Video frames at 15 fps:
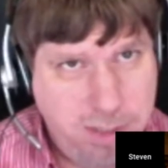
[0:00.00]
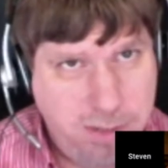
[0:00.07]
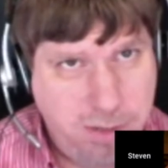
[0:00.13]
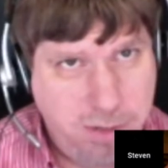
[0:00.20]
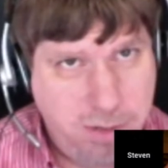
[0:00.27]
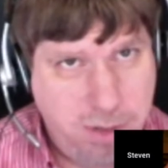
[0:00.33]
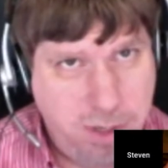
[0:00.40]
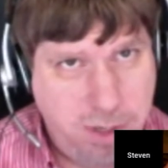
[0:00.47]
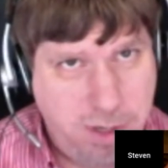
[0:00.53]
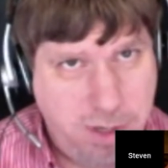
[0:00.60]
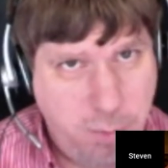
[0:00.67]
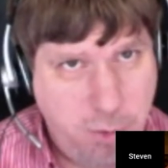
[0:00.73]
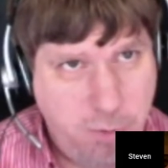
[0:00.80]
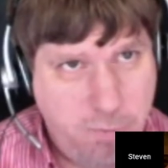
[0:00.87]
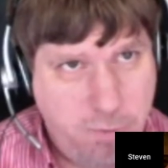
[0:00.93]
So do you have the
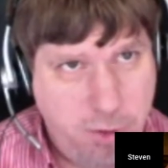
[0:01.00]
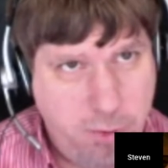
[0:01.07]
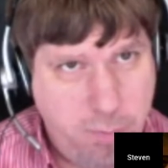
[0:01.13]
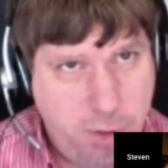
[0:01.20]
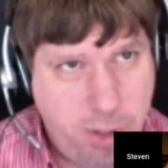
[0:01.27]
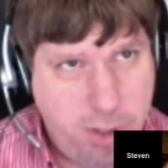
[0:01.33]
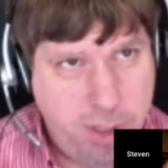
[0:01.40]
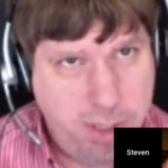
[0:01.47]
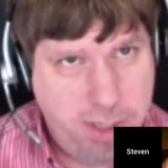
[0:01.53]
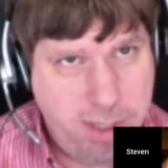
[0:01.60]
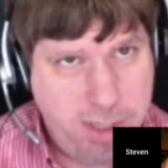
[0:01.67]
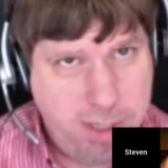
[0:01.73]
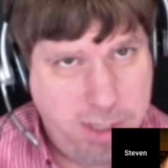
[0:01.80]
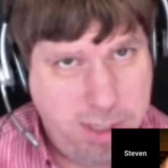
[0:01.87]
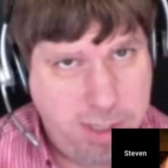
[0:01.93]
roll for your party
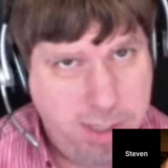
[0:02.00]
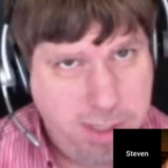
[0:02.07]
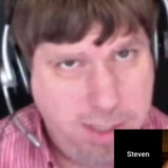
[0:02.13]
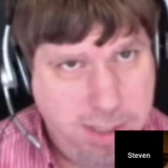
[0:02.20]
link?